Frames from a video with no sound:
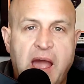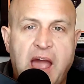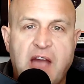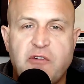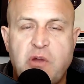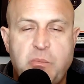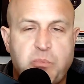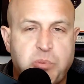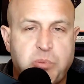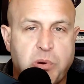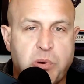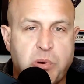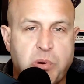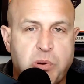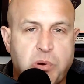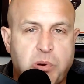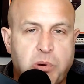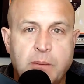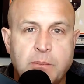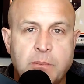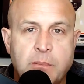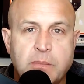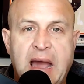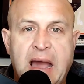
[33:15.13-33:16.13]
Every
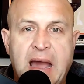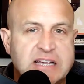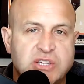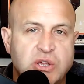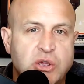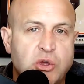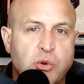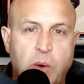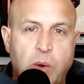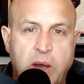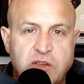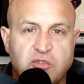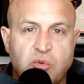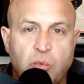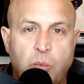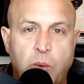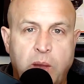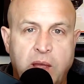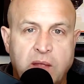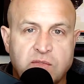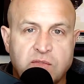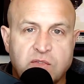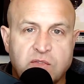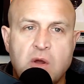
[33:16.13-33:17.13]
program has to equate to
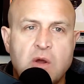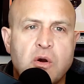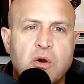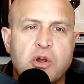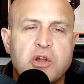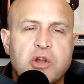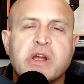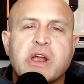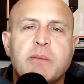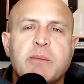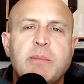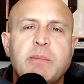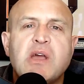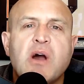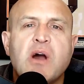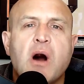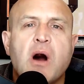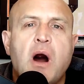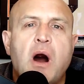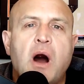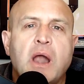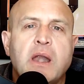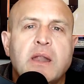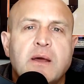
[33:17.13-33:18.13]
wins, or you're going to be
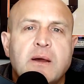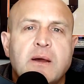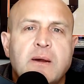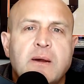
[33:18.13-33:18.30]
gone.